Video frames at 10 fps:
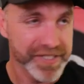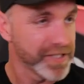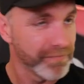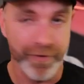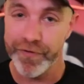will
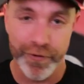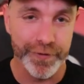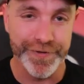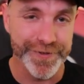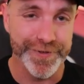reach out to them
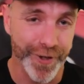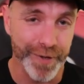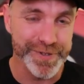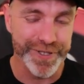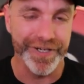and see what
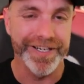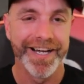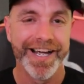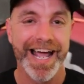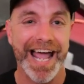else they're up to.